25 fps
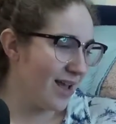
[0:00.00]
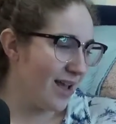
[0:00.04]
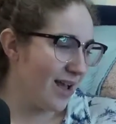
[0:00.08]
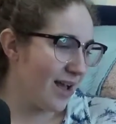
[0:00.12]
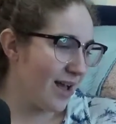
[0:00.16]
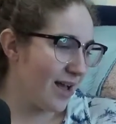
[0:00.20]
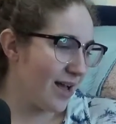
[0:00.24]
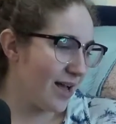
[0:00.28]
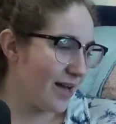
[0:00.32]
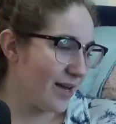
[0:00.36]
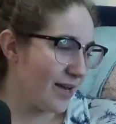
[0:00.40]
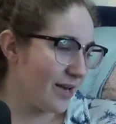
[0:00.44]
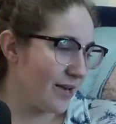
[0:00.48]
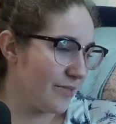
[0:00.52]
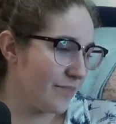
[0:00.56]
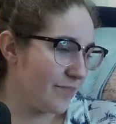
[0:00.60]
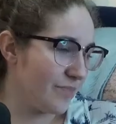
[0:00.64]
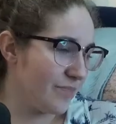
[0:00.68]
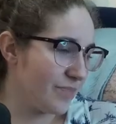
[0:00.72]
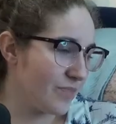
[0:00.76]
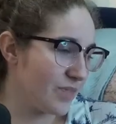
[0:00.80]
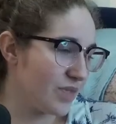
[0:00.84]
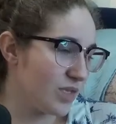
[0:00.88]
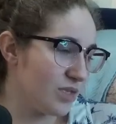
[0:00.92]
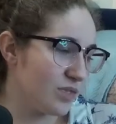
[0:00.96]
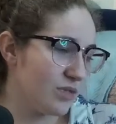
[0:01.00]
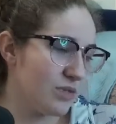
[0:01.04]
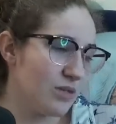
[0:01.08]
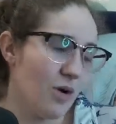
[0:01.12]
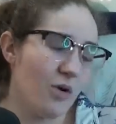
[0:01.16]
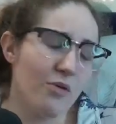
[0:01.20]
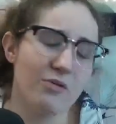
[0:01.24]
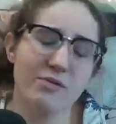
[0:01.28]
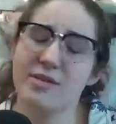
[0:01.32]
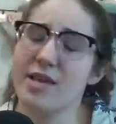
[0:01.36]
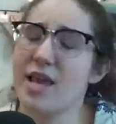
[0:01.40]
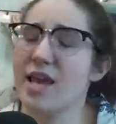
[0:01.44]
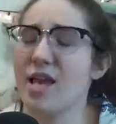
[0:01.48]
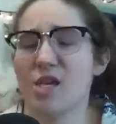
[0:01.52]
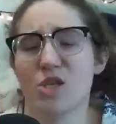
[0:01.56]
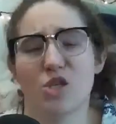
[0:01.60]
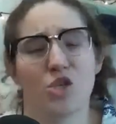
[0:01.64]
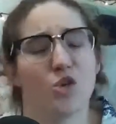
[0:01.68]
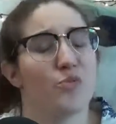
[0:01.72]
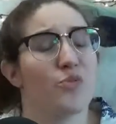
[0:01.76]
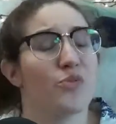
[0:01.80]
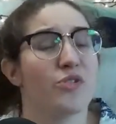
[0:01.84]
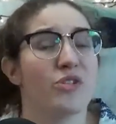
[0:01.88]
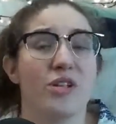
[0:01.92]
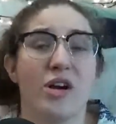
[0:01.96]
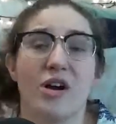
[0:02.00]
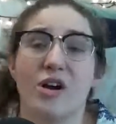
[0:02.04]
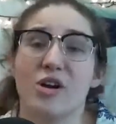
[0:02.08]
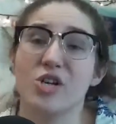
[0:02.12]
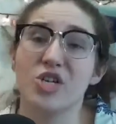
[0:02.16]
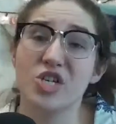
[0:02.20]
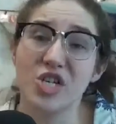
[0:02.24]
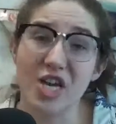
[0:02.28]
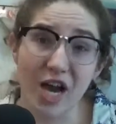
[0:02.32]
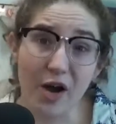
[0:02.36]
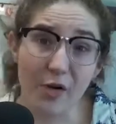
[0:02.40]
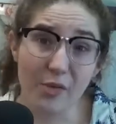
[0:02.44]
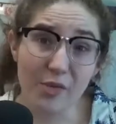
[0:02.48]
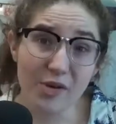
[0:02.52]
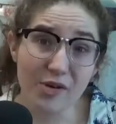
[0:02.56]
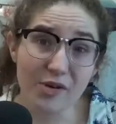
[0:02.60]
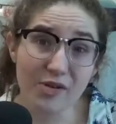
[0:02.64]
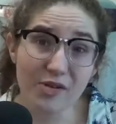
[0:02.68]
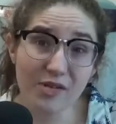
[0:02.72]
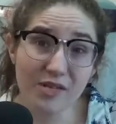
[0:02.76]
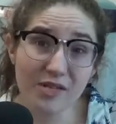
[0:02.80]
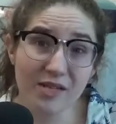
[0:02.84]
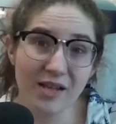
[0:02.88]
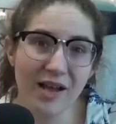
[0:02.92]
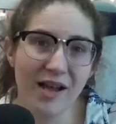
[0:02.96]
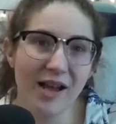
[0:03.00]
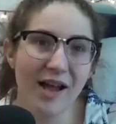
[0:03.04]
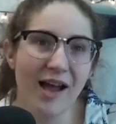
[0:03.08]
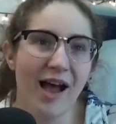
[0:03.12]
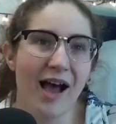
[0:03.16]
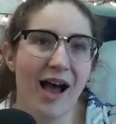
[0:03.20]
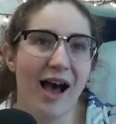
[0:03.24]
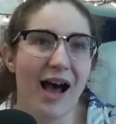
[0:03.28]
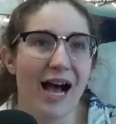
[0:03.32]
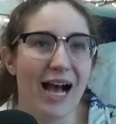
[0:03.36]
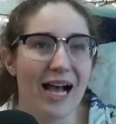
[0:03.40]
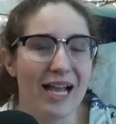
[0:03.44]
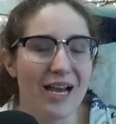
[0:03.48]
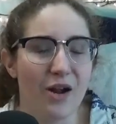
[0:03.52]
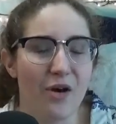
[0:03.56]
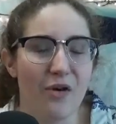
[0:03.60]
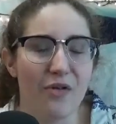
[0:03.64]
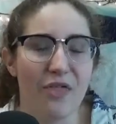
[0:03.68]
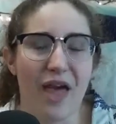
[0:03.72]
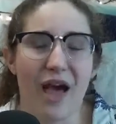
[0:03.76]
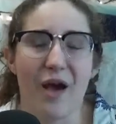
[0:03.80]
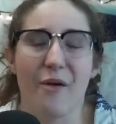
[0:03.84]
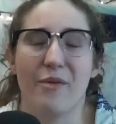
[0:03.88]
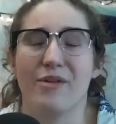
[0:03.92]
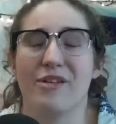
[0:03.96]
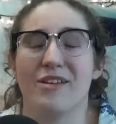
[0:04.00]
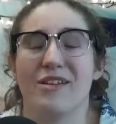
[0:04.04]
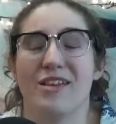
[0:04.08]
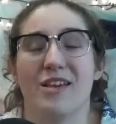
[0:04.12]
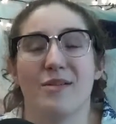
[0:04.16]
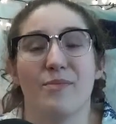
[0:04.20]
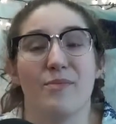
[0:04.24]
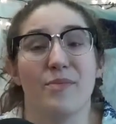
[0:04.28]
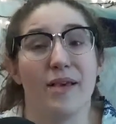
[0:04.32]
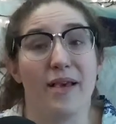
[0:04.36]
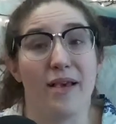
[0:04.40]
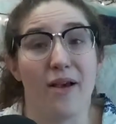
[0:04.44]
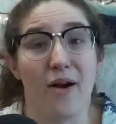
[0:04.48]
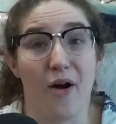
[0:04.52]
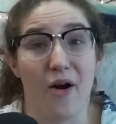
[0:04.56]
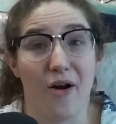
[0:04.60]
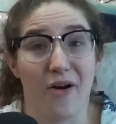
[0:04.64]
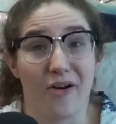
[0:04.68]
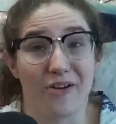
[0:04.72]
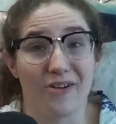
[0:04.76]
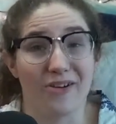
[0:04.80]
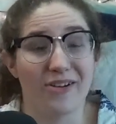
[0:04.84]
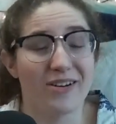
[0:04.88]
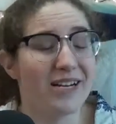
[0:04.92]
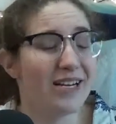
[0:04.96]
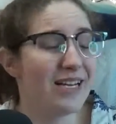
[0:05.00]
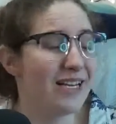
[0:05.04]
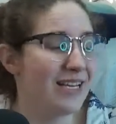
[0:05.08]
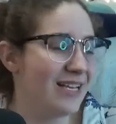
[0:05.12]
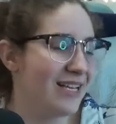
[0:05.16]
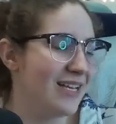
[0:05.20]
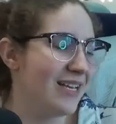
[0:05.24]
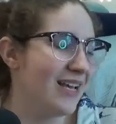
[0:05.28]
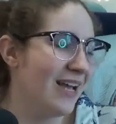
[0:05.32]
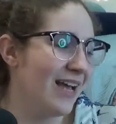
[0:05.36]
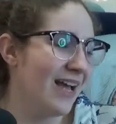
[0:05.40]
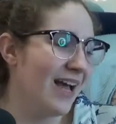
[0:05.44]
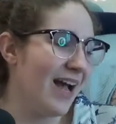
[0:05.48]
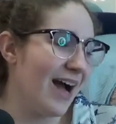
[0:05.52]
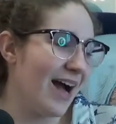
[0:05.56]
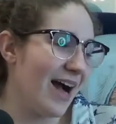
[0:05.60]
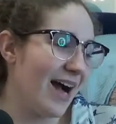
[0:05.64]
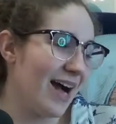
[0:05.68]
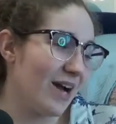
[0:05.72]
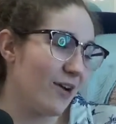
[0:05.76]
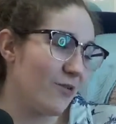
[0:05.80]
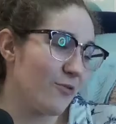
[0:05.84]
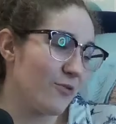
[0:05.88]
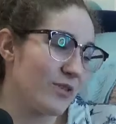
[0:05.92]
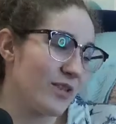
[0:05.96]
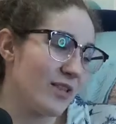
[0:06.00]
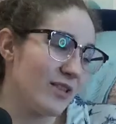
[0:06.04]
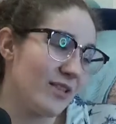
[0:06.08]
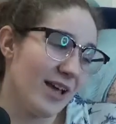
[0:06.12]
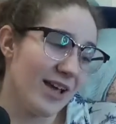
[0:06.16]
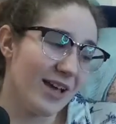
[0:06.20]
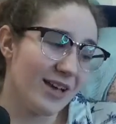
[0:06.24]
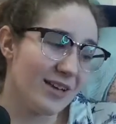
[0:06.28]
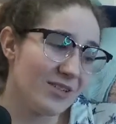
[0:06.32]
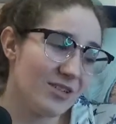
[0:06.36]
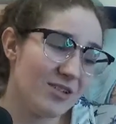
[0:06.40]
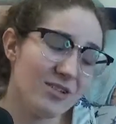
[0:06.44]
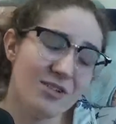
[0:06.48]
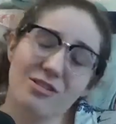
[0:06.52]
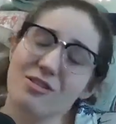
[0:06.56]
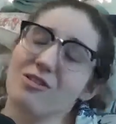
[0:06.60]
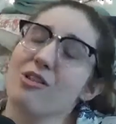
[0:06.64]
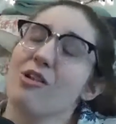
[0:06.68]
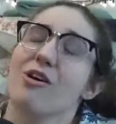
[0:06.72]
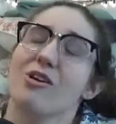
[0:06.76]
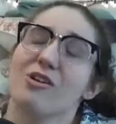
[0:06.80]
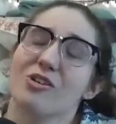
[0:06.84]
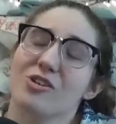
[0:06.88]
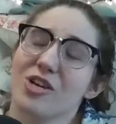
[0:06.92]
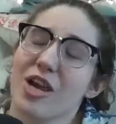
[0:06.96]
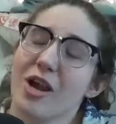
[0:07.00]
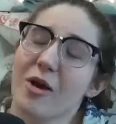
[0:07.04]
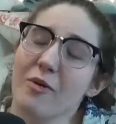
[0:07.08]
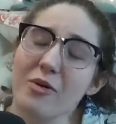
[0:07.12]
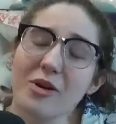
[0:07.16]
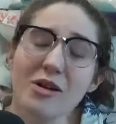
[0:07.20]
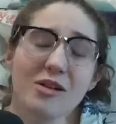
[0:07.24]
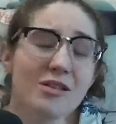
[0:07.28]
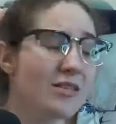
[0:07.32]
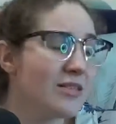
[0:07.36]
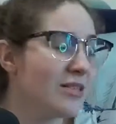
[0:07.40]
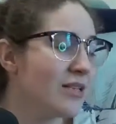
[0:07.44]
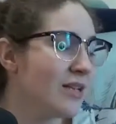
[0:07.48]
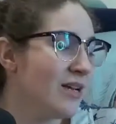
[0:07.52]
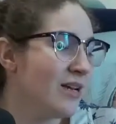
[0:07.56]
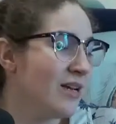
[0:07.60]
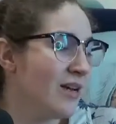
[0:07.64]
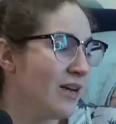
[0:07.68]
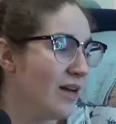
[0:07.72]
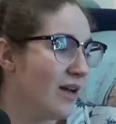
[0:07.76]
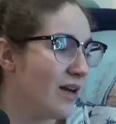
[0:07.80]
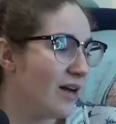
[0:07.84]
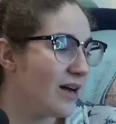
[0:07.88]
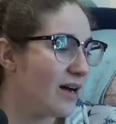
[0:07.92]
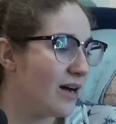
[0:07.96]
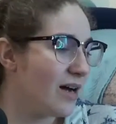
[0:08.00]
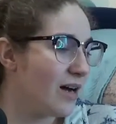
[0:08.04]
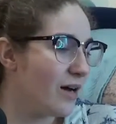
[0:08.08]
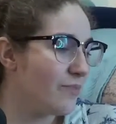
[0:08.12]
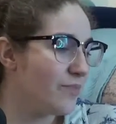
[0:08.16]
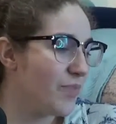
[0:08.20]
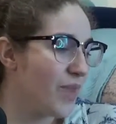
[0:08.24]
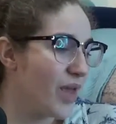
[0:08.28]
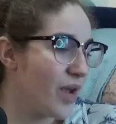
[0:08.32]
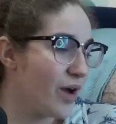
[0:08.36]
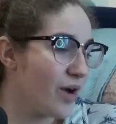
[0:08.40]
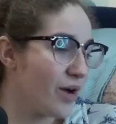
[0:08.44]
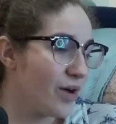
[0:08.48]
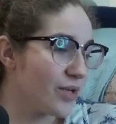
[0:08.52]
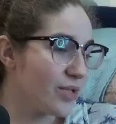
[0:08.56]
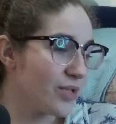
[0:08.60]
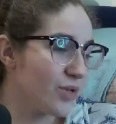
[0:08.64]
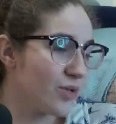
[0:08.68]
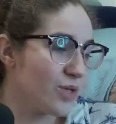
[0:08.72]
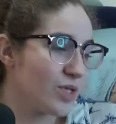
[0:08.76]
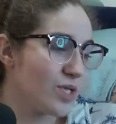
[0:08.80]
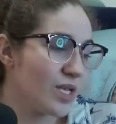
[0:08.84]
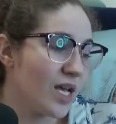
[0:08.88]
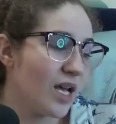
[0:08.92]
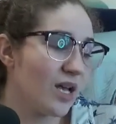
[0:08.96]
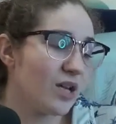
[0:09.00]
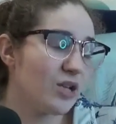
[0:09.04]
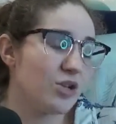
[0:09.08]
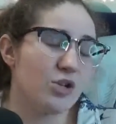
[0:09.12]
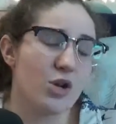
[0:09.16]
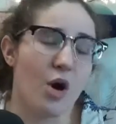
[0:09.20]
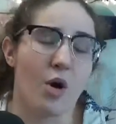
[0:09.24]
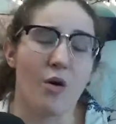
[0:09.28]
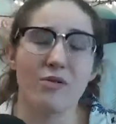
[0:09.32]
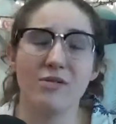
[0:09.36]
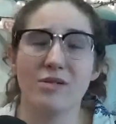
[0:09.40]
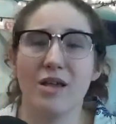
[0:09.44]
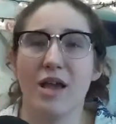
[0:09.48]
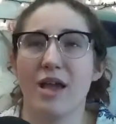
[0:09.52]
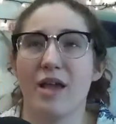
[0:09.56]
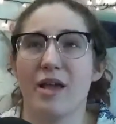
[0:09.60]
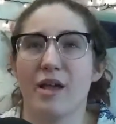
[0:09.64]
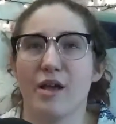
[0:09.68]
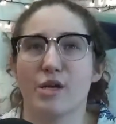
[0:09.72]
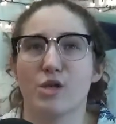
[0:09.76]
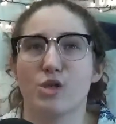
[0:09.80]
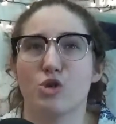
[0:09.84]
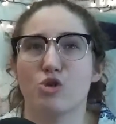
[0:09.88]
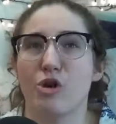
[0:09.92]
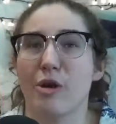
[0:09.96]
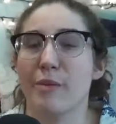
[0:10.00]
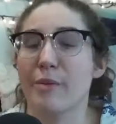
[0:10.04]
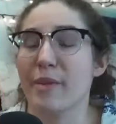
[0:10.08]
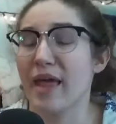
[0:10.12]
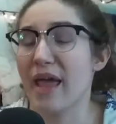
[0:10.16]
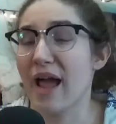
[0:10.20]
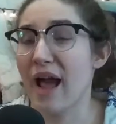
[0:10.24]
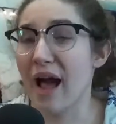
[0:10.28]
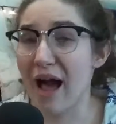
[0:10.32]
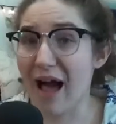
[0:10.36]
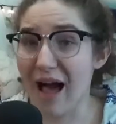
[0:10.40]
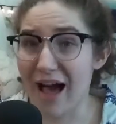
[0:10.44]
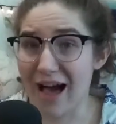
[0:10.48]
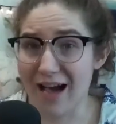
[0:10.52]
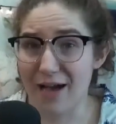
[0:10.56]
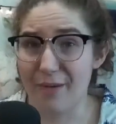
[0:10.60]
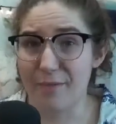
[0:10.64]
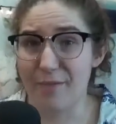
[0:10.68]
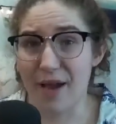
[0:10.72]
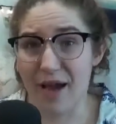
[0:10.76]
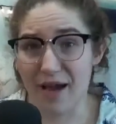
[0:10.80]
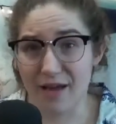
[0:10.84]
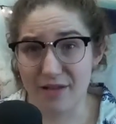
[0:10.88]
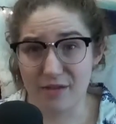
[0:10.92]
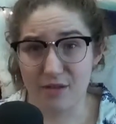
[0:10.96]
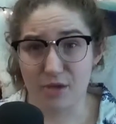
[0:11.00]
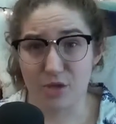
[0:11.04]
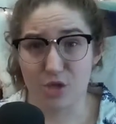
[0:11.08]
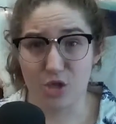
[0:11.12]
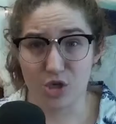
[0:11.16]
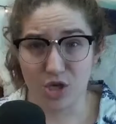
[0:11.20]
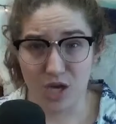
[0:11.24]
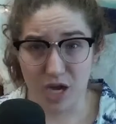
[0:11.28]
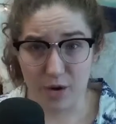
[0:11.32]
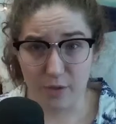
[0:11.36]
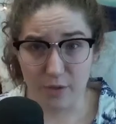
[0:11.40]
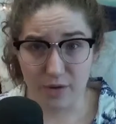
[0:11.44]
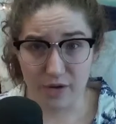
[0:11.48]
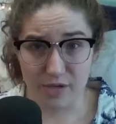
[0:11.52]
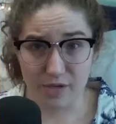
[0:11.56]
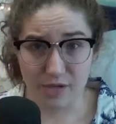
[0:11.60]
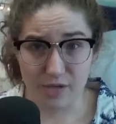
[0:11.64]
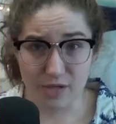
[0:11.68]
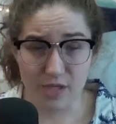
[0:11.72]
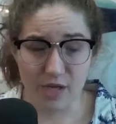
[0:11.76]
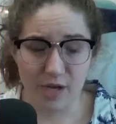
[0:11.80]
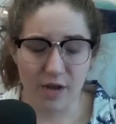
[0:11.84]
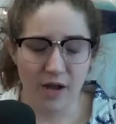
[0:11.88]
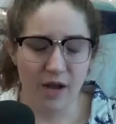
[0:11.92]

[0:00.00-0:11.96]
Don't take super long showers. I know that one can be hard. I really like long showers. They also say don't take extremely hot baths or showers.